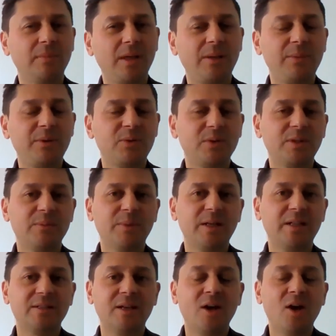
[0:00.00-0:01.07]
maybe 20
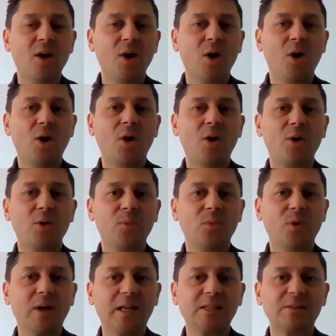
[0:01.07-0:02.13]
minutes on
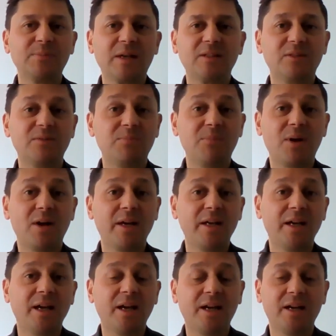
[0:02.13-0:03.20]
one aspect of my
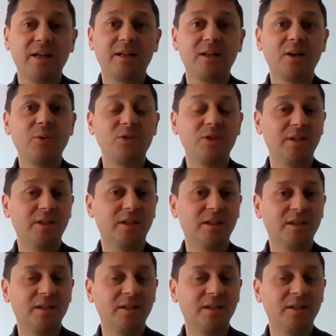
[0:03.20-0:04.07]
coaching.